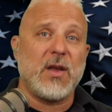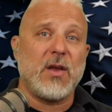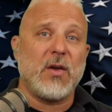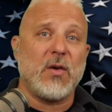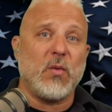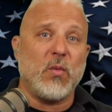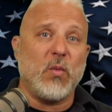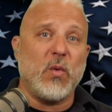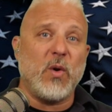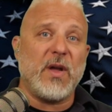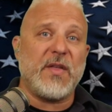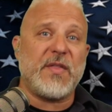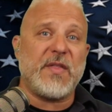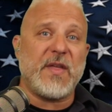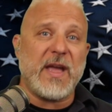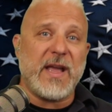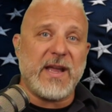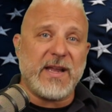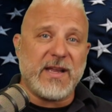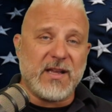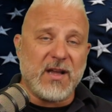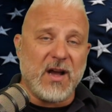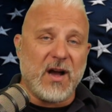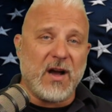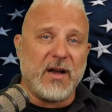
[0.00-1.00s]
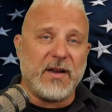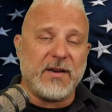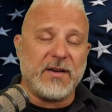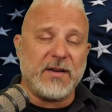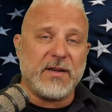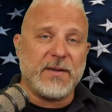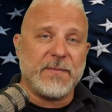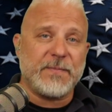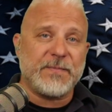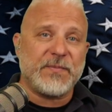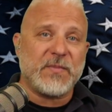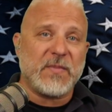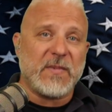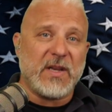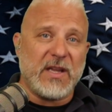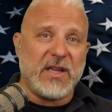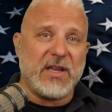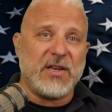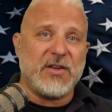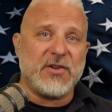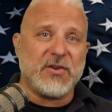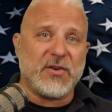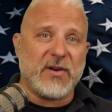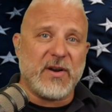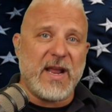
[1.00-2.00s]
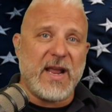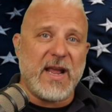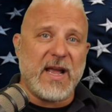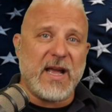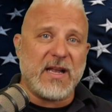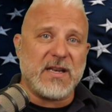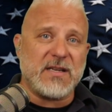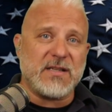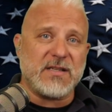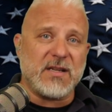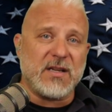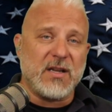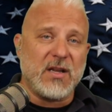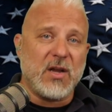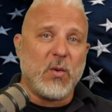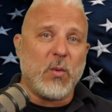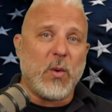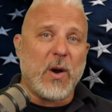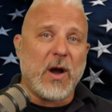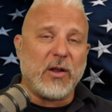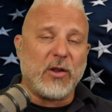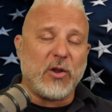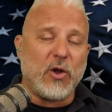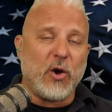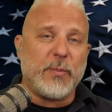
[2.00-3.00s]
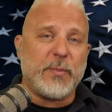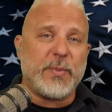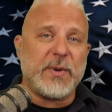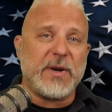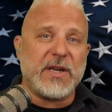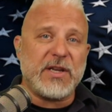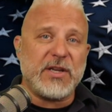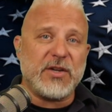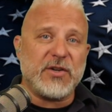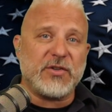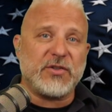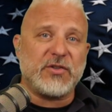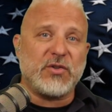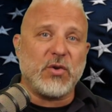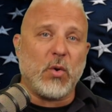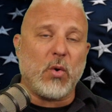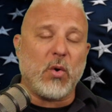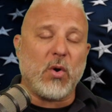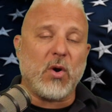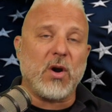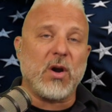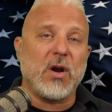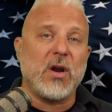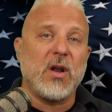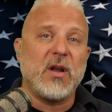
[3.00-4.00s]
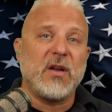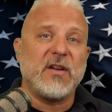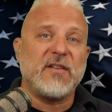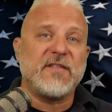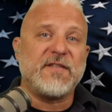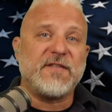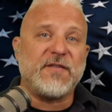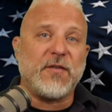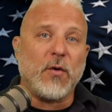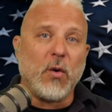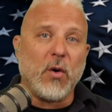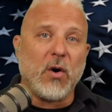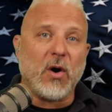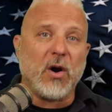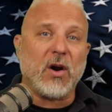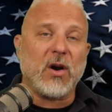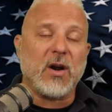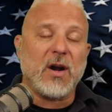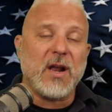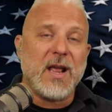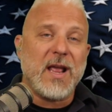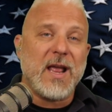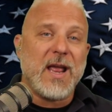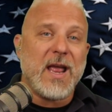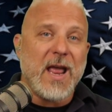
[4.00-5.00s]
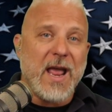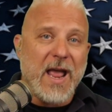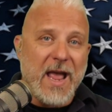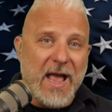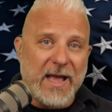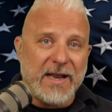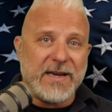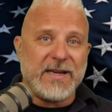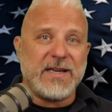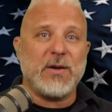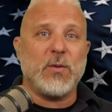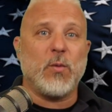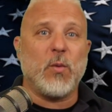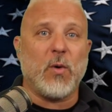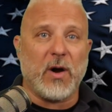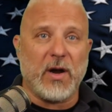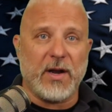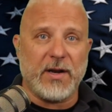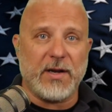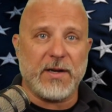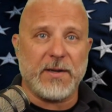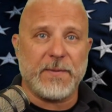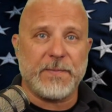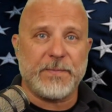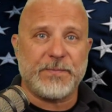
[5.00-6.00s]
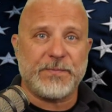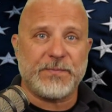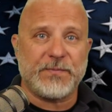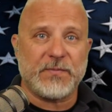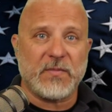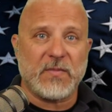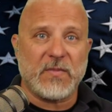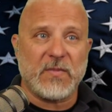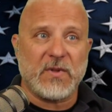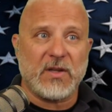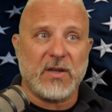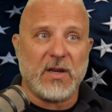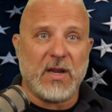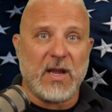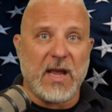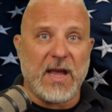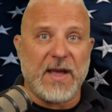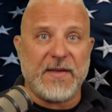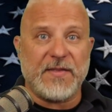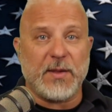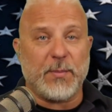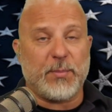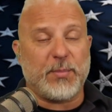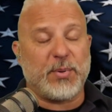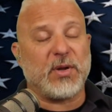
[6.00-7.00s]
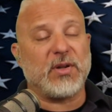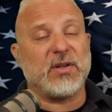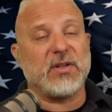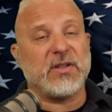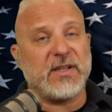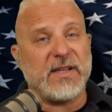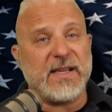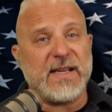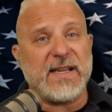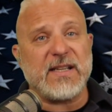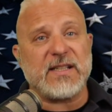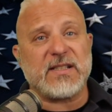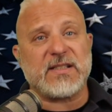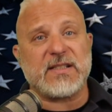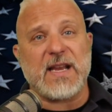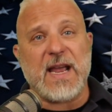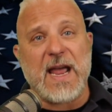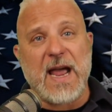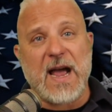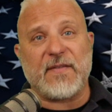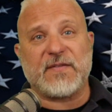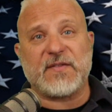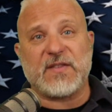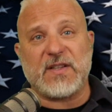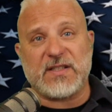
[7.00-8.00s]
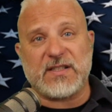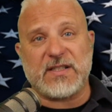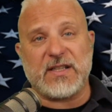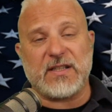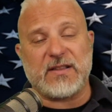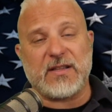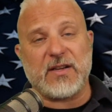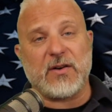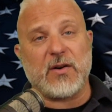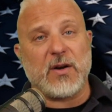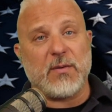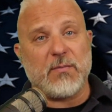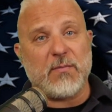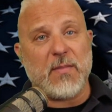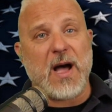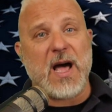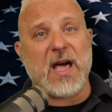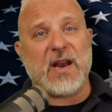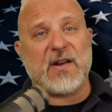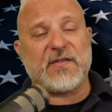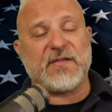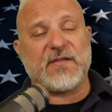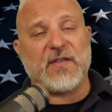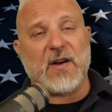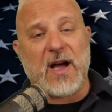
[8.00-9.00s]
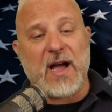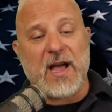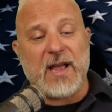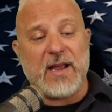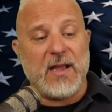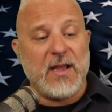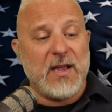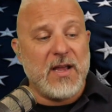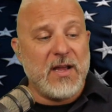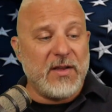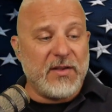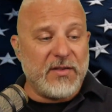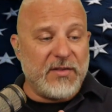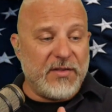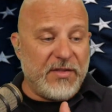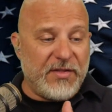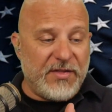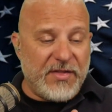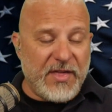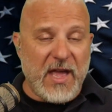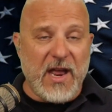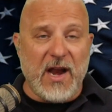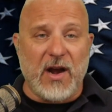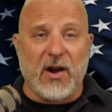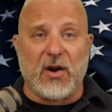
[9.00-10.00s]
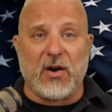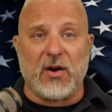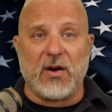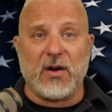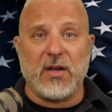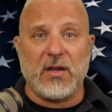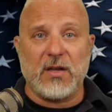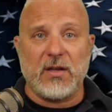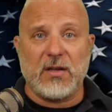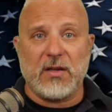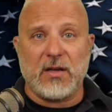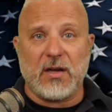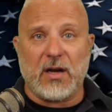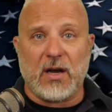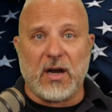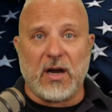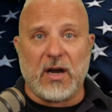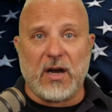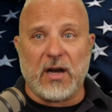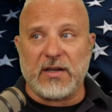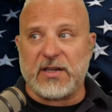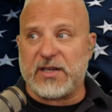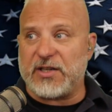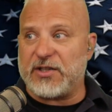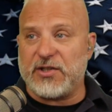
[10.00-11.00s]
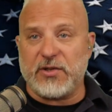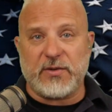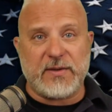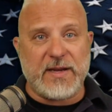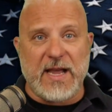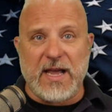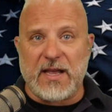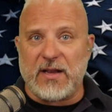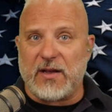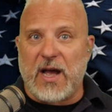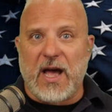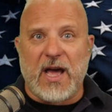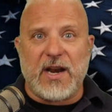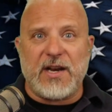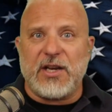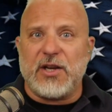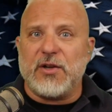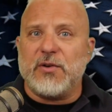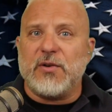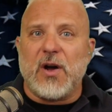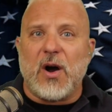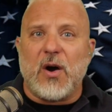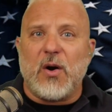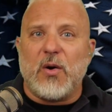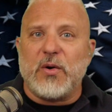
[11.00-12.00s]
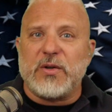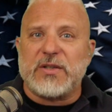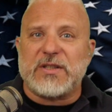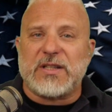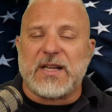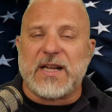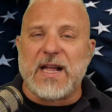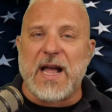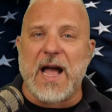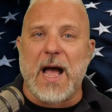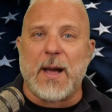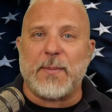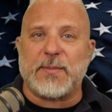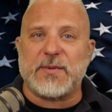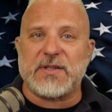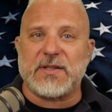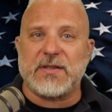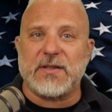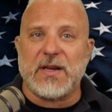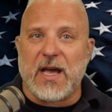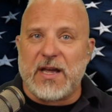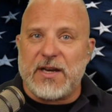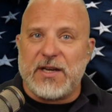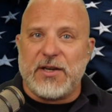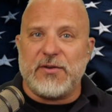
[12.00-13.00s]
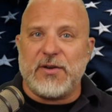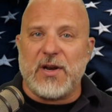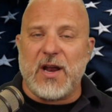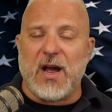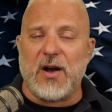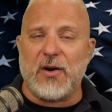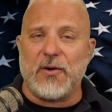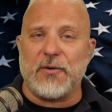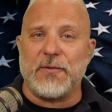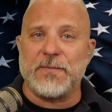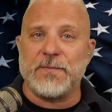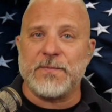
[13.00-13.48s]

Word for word: with a gun in your hand while opening your door for anyone? And the police have to sit there and modify their, because you can't, how do you know who's the cops? How do you know?